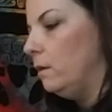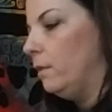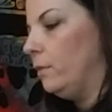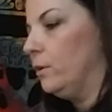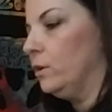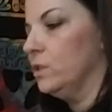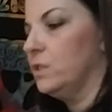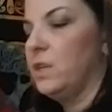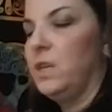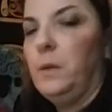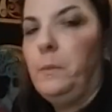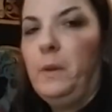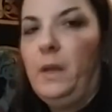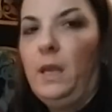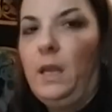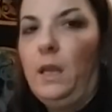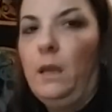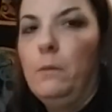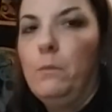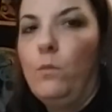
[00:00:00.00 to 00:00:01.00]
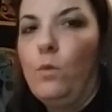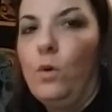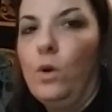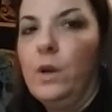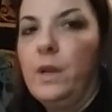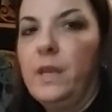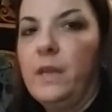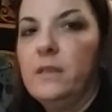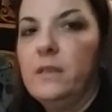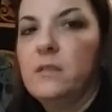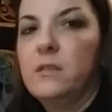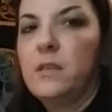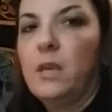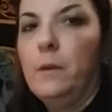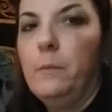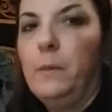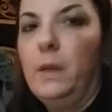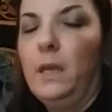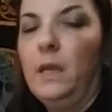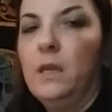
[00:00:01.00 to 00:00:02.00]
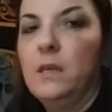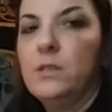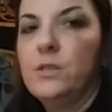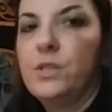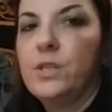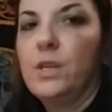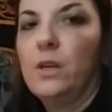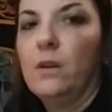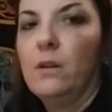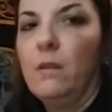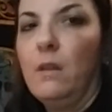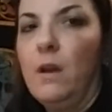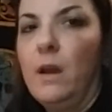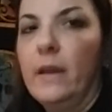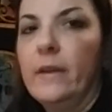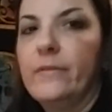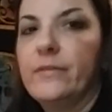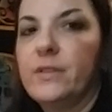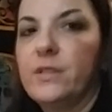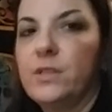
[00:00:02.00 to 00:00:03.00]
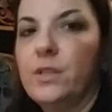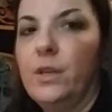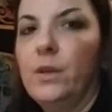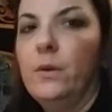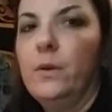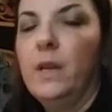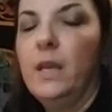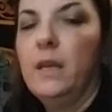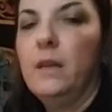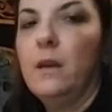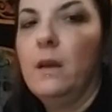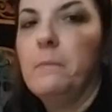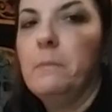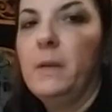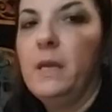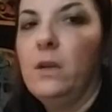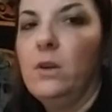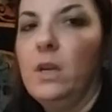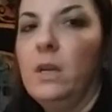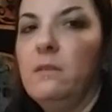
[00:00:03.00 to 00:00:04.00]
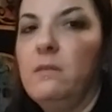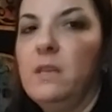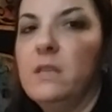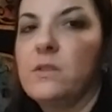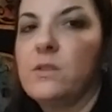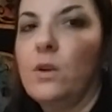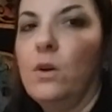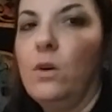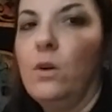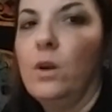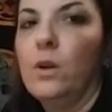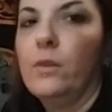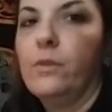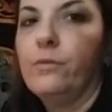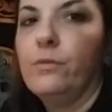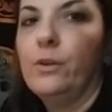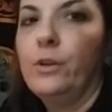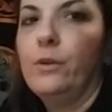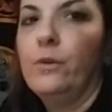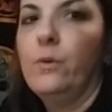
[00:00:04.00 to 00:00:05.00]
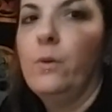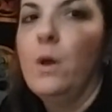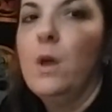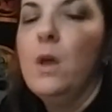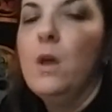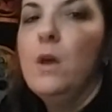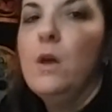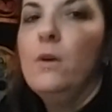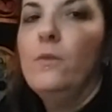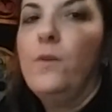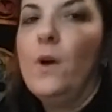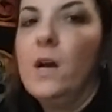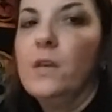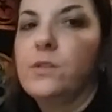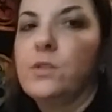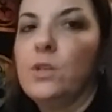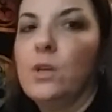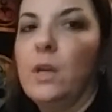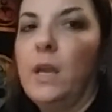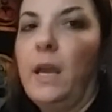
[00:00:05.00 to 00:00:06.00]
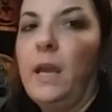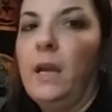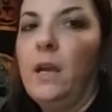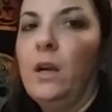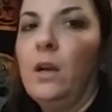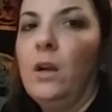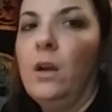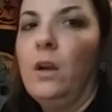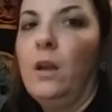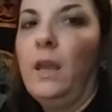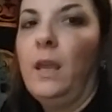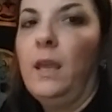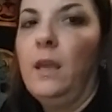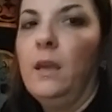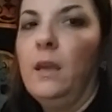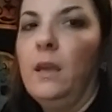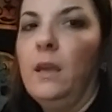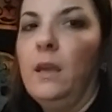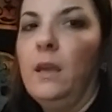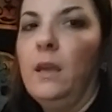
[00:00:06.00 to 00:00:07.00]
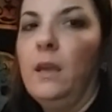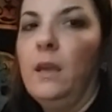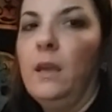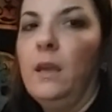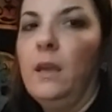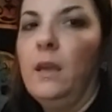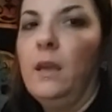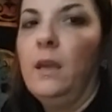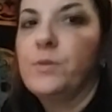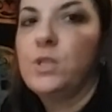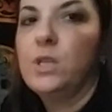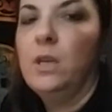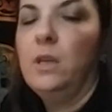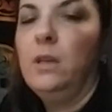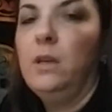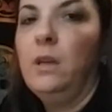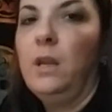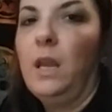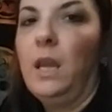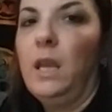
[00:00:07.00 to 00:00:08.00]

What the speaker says: There's going to be more kids coming into your life soon. And I'm hearing these are through foster care and adoption.